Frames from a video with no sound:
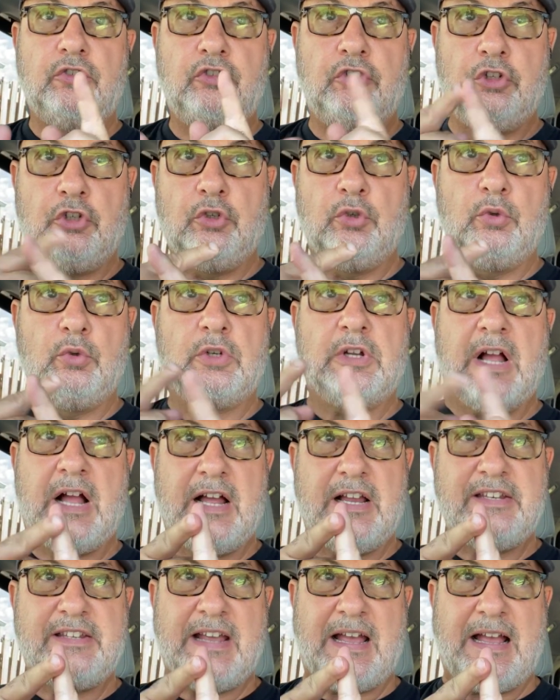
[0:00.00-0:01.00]
to
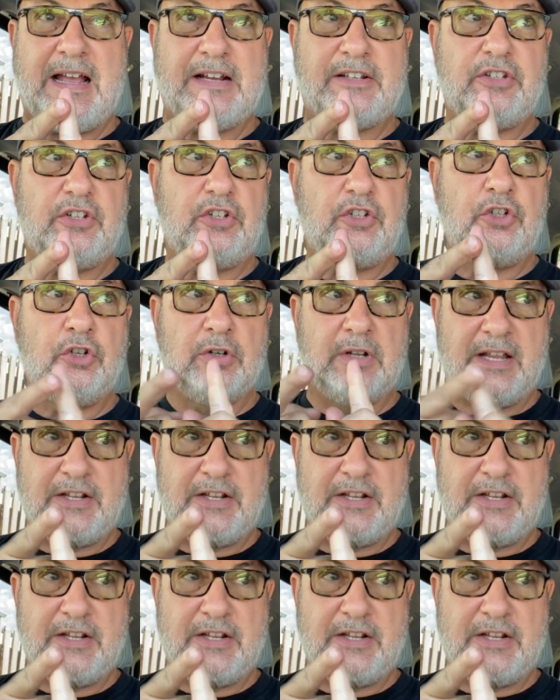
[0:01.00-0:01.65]
contact your